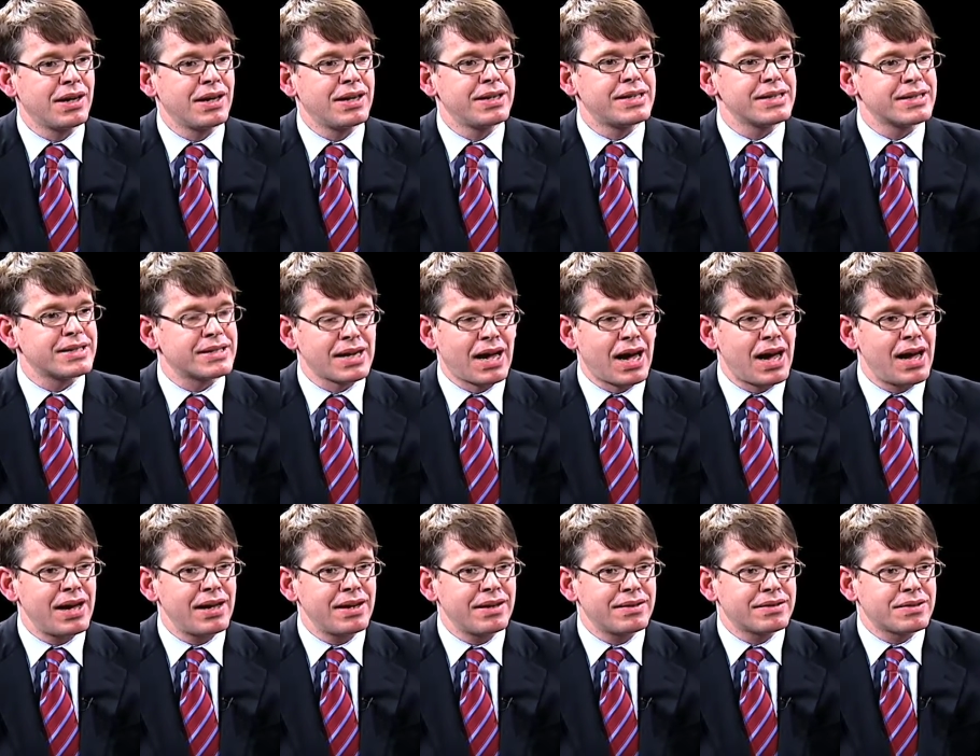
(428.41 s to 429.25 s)

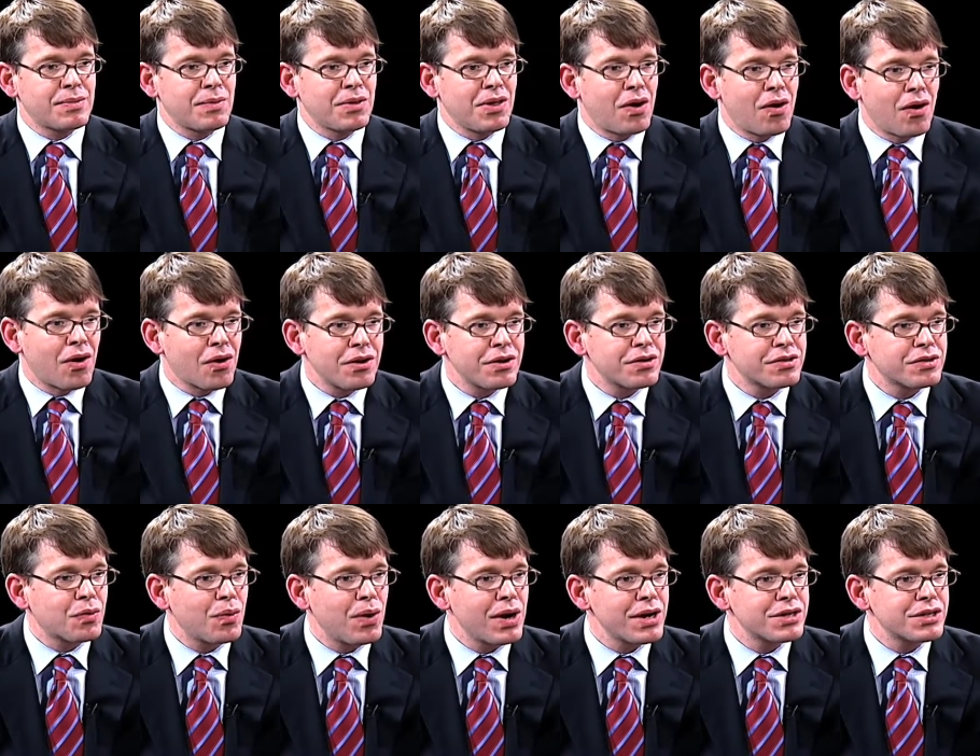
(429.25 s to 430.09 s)
decide some of the hardest
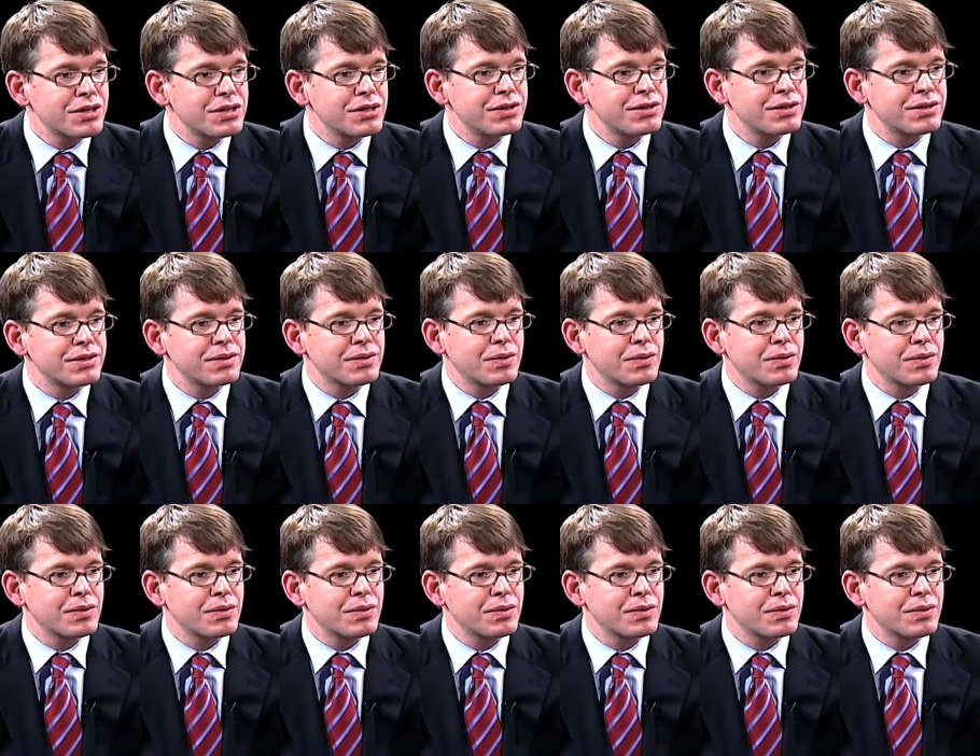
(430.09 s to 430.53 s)
questions,